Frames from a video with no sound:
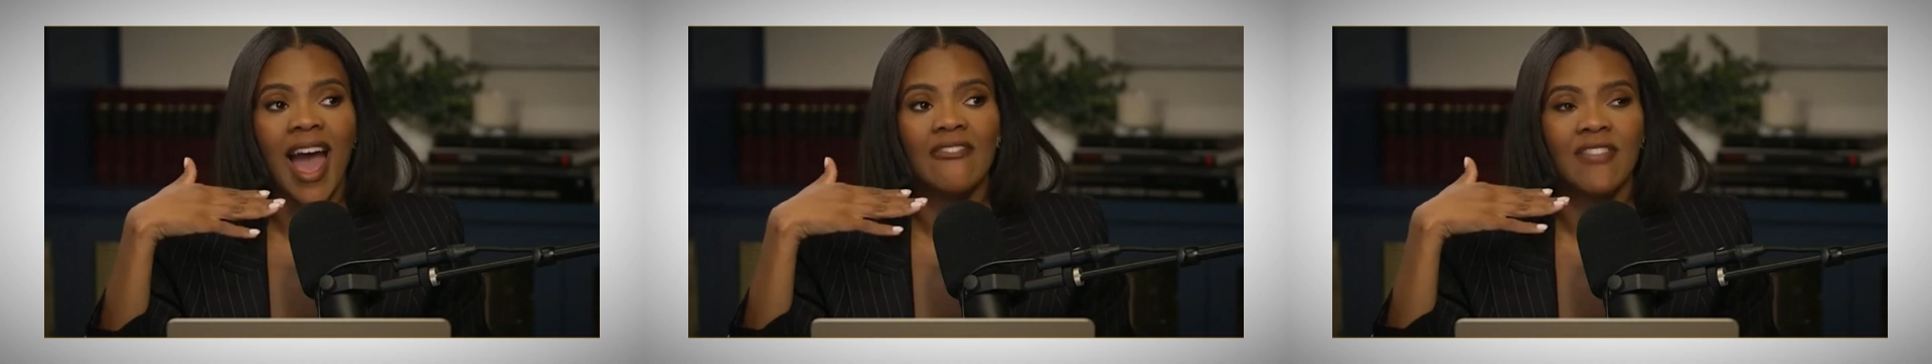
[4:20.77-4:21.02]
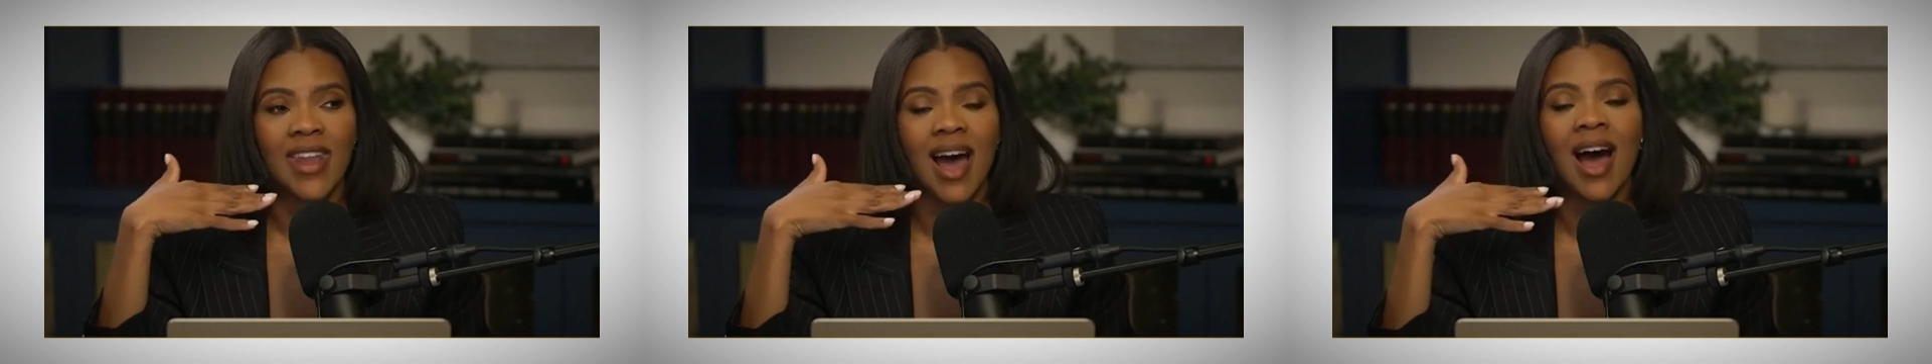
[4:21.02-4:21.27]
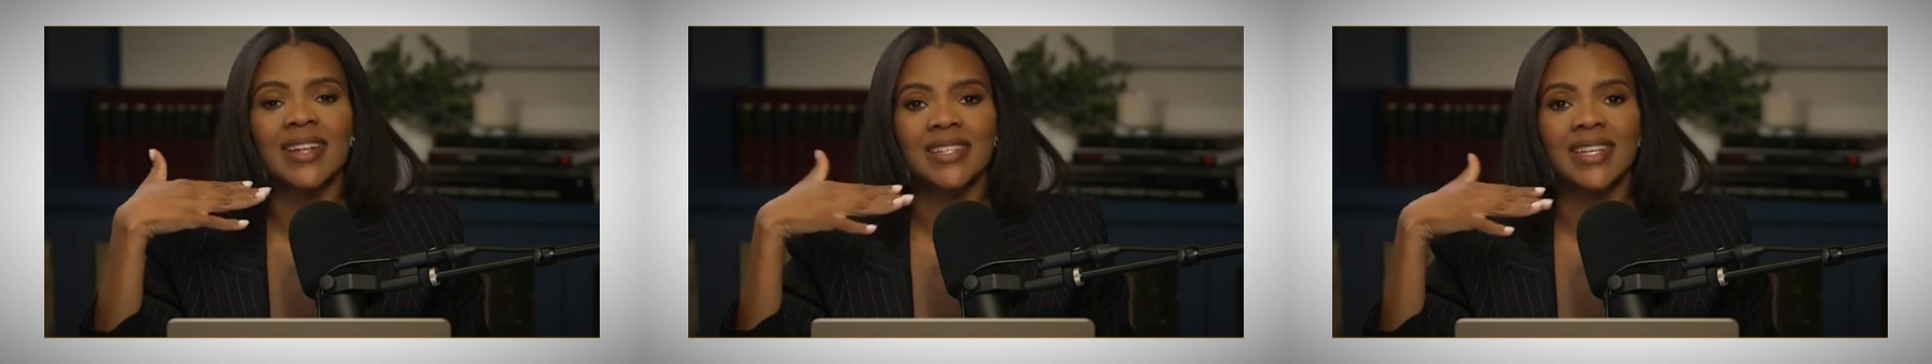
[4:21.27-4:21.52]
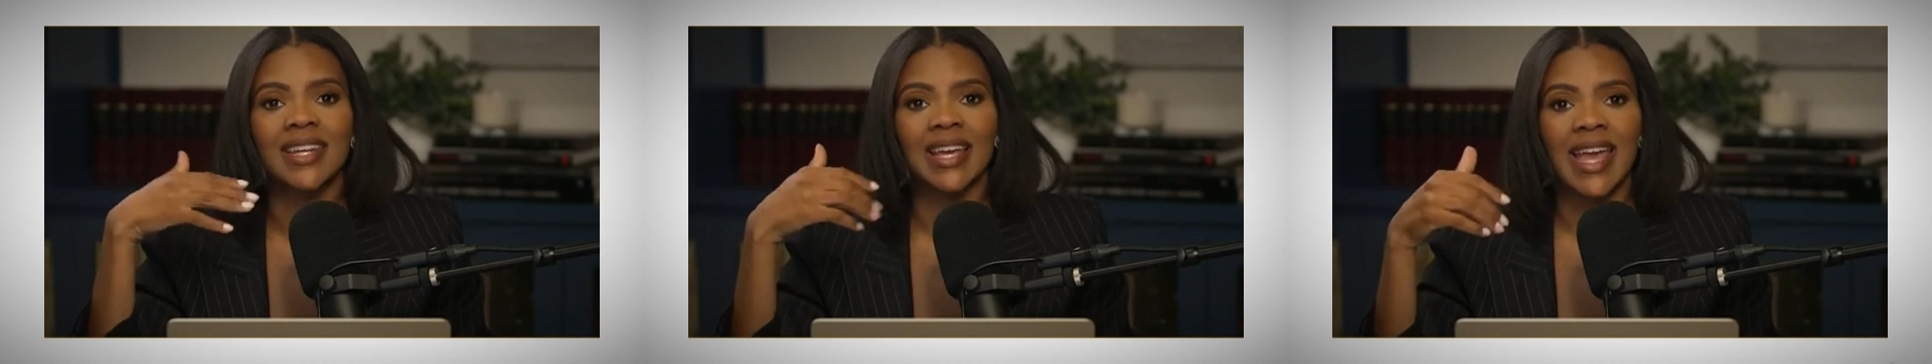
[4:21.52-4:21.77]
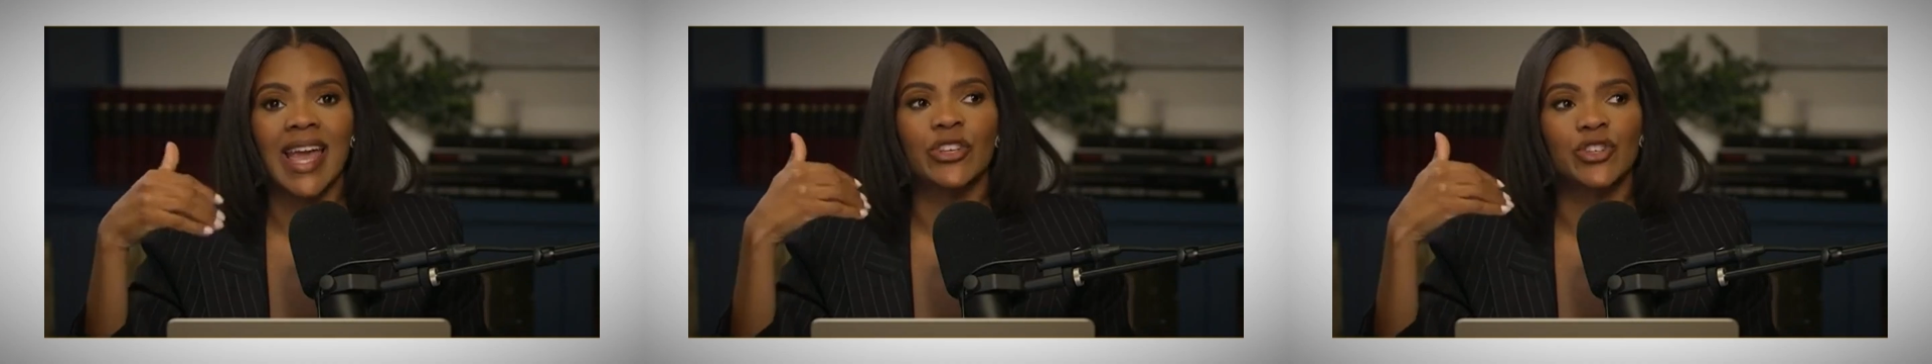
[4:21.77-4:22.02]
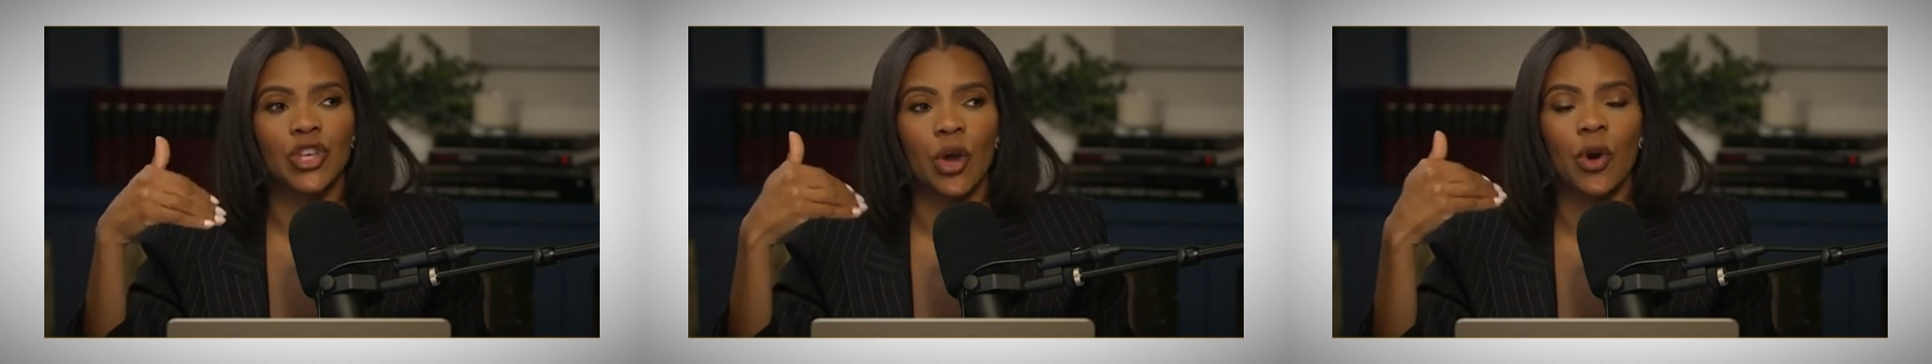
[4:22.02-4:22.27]
have not seen a case
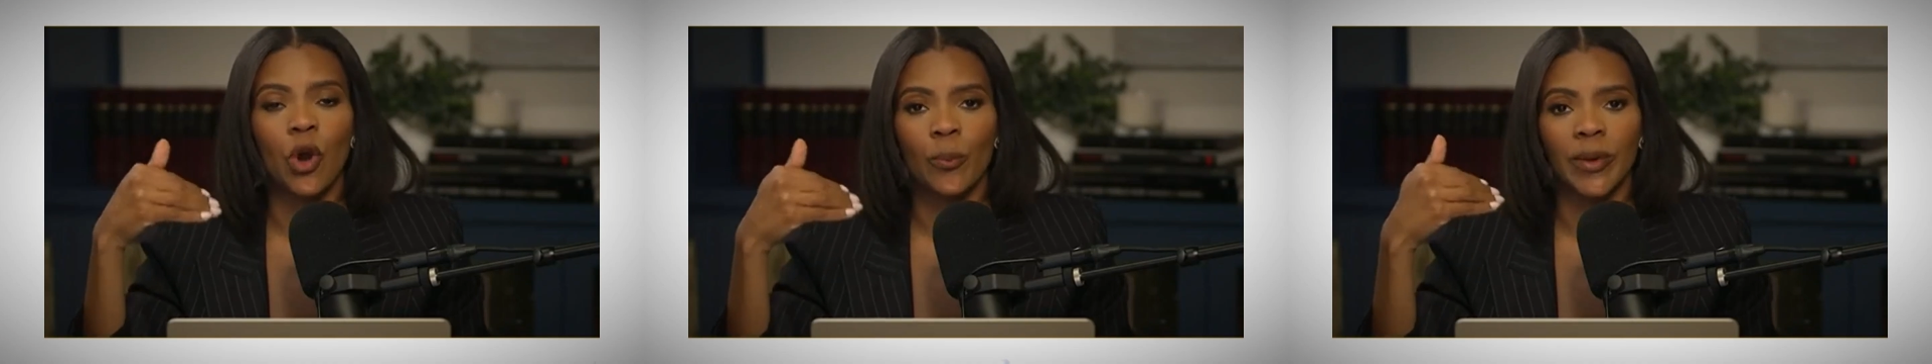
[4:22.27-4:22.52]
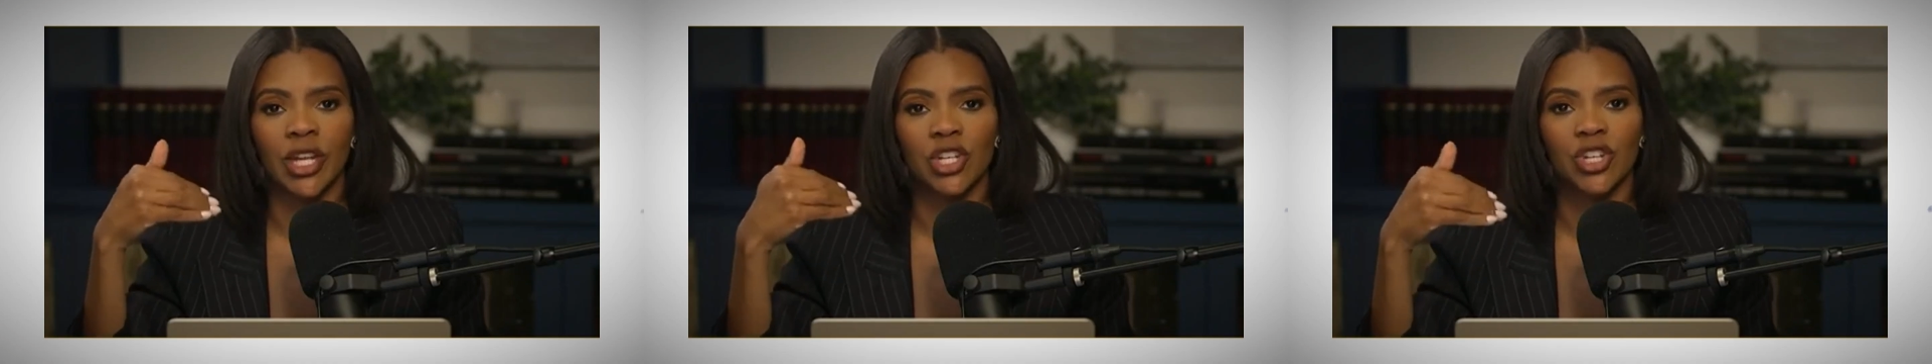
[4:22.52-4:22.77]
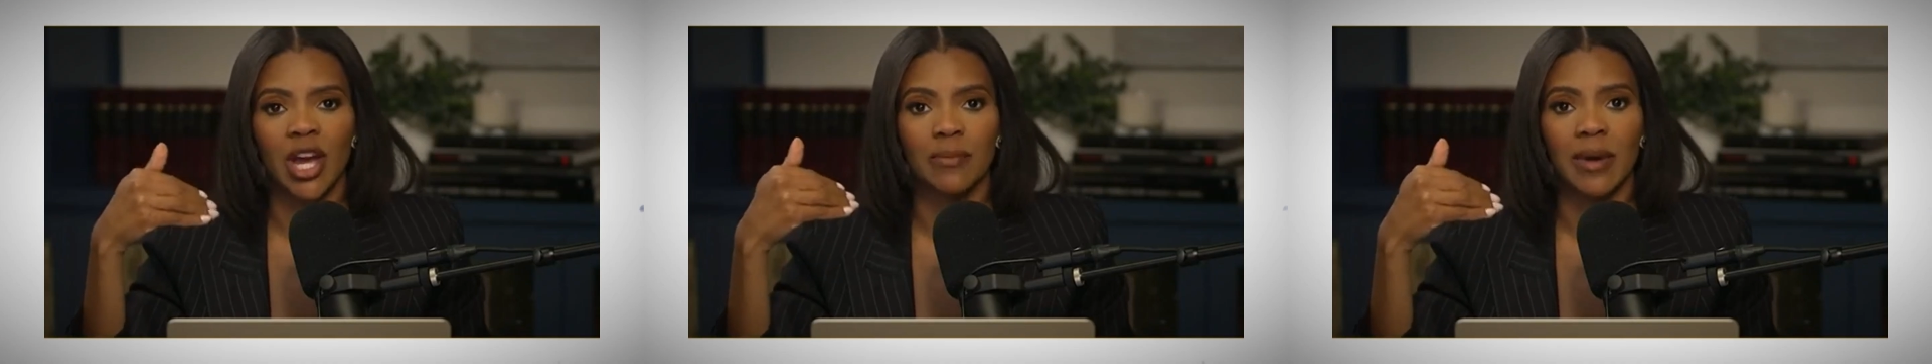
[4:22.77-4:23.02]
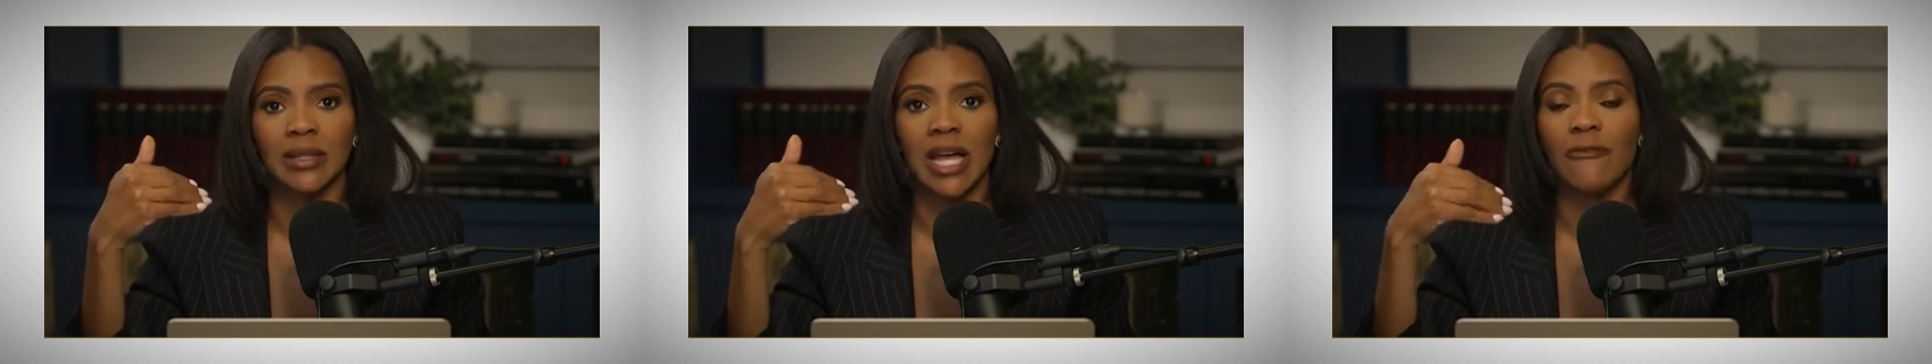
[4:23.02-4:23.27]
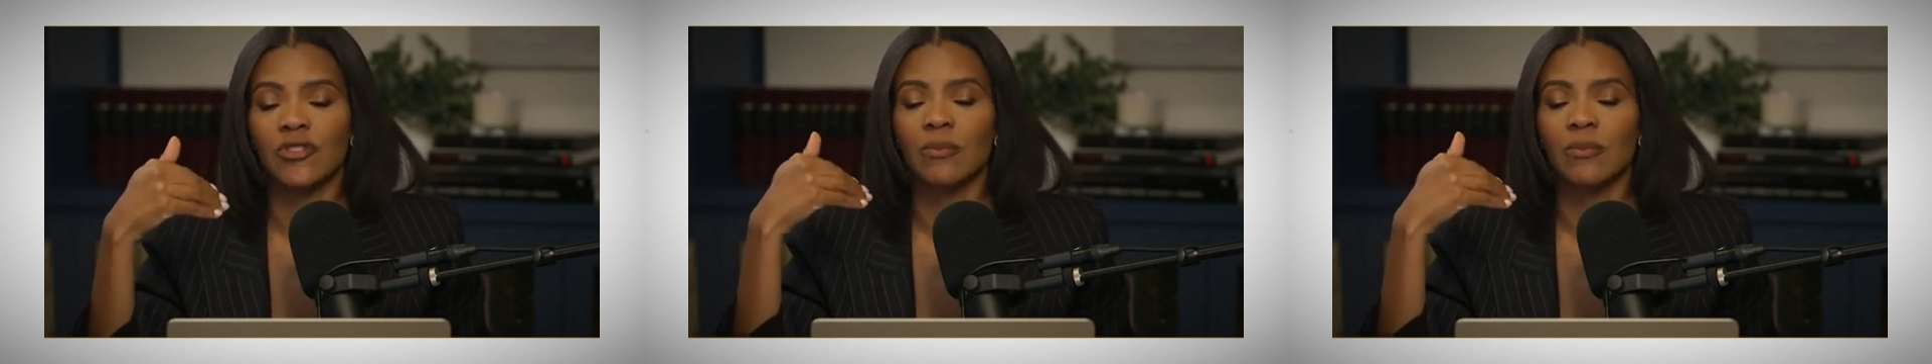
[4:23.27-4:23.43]
so open and shut in my life,